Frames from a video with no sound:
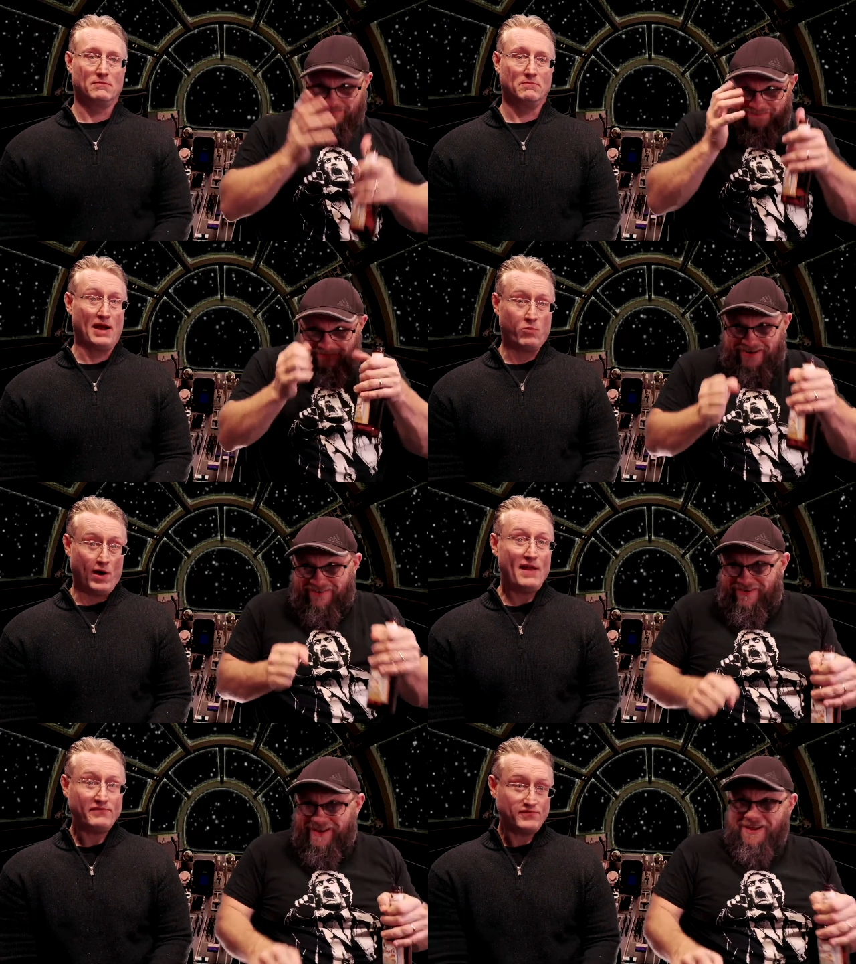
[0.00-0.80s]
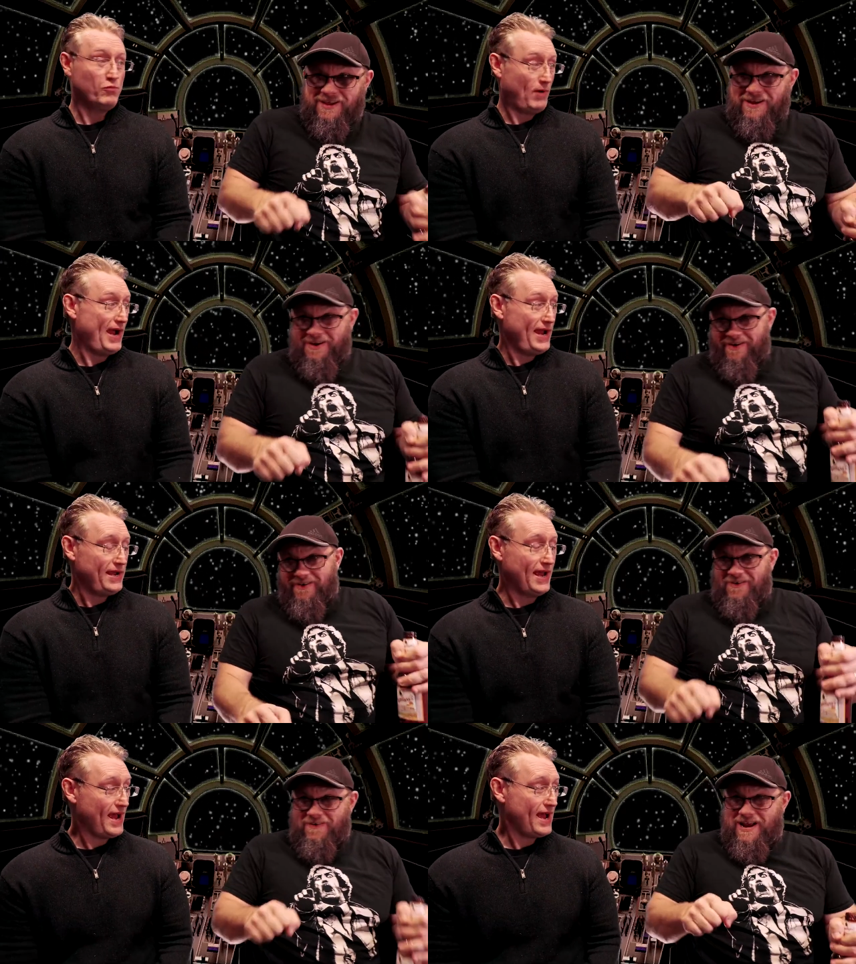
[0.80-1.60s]
Speaker 1: my wife's my
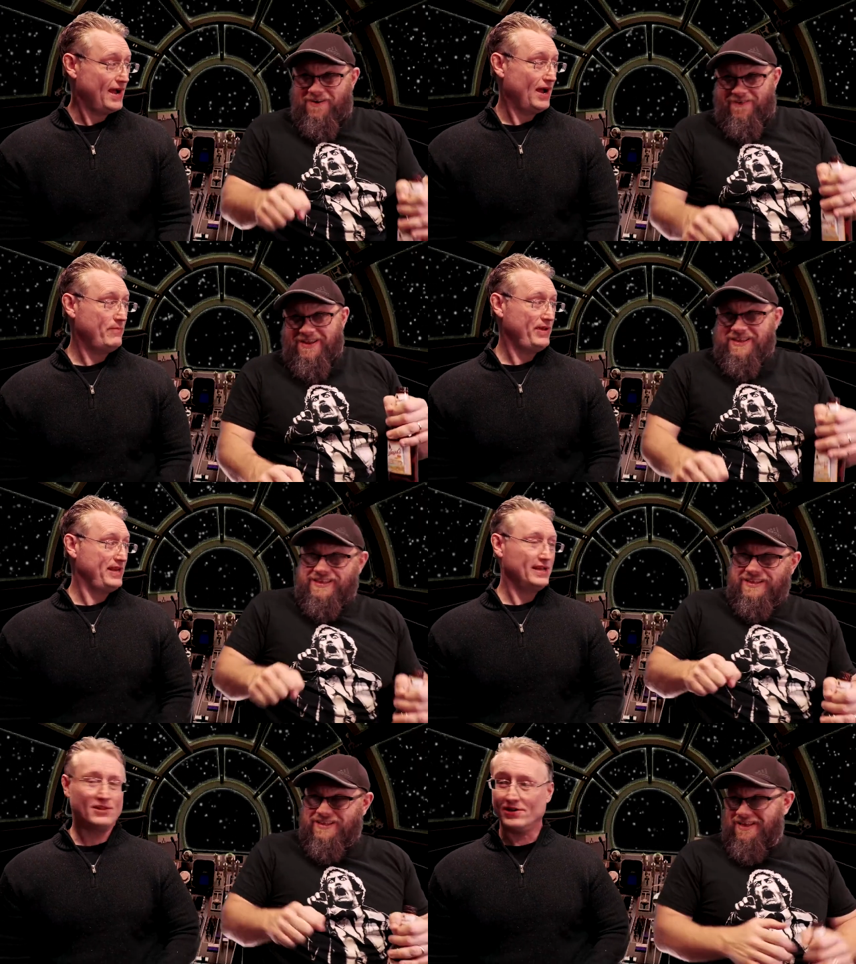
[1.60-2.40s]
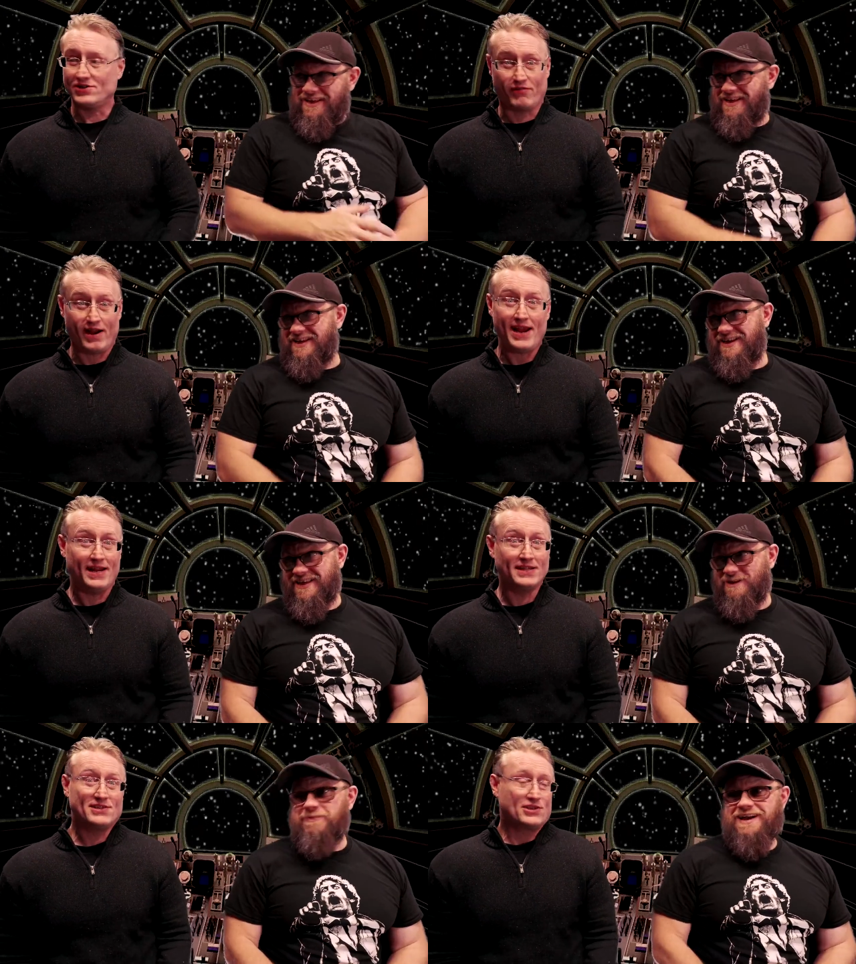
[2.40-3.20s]
yeah. I mean, it looks
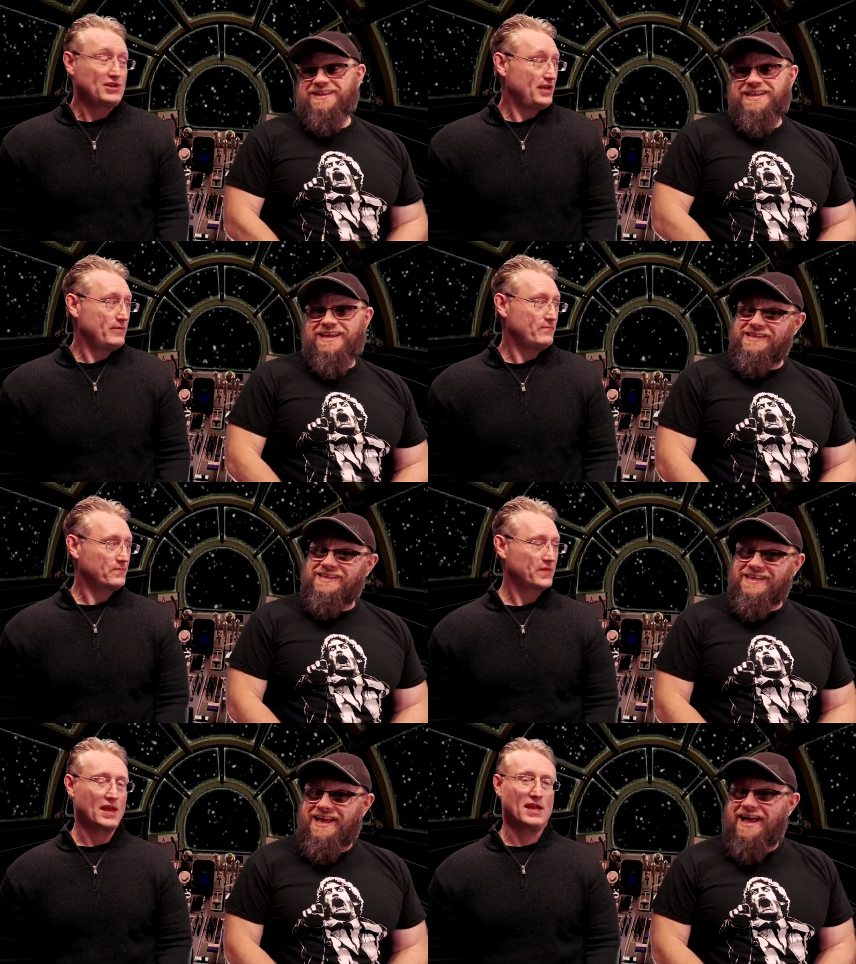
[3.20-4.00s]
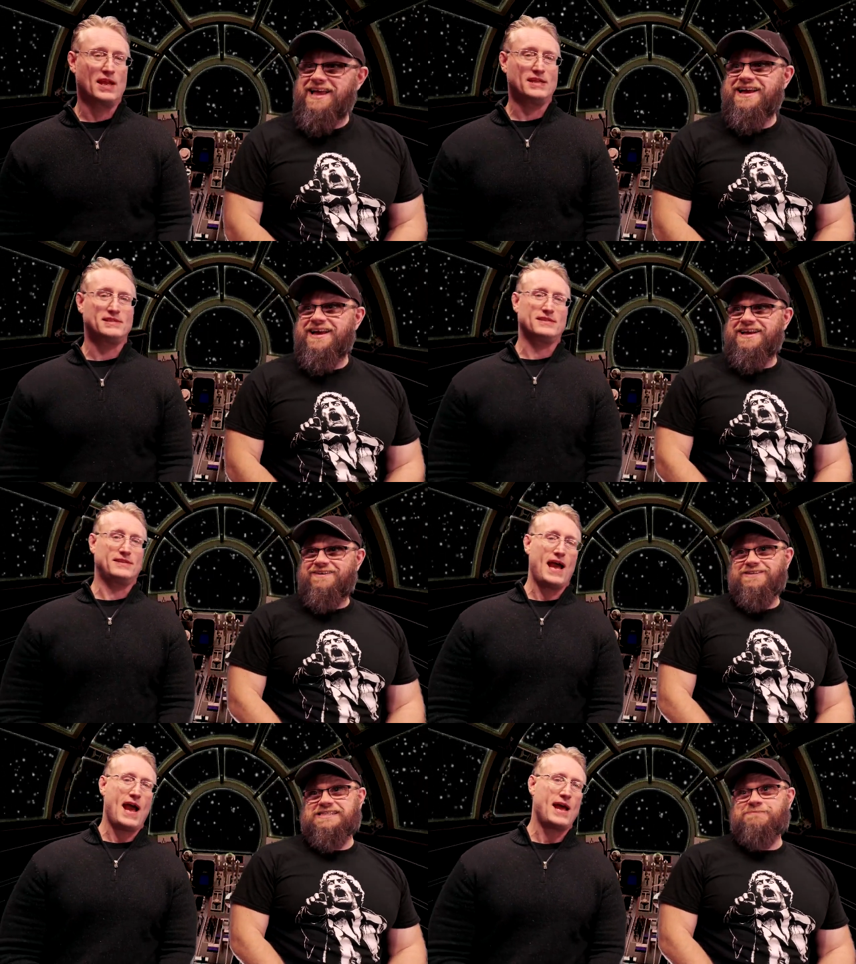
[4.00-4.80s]
great. It's a, it's
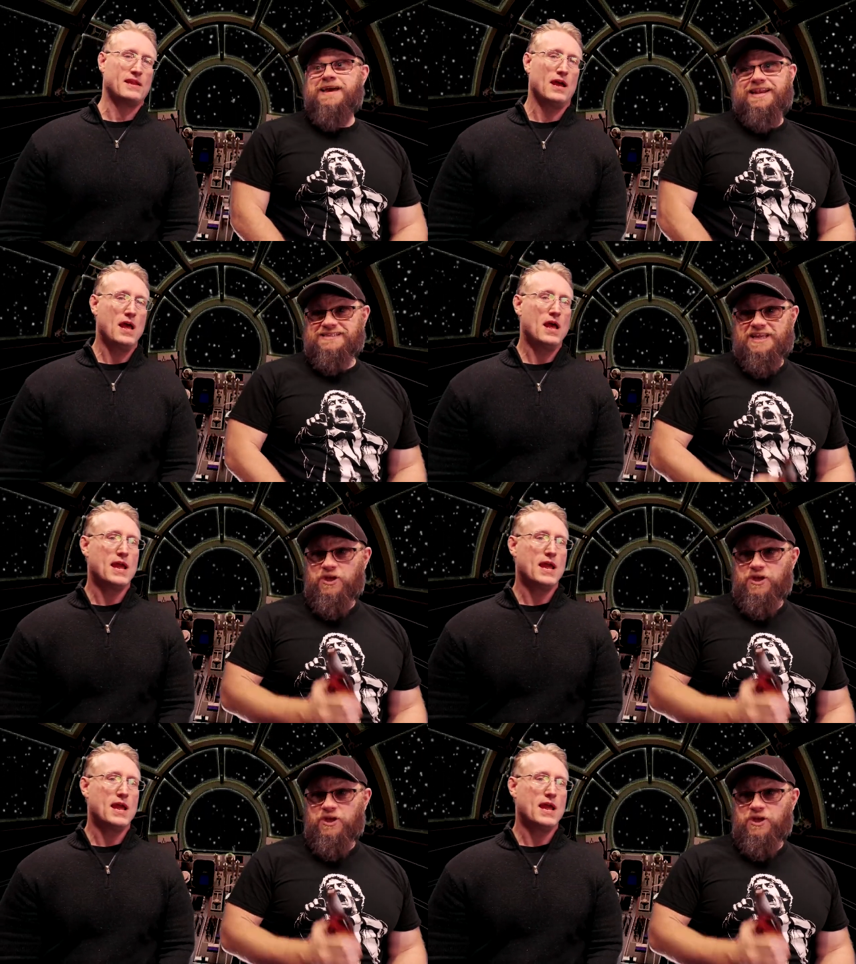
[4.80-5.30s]
that.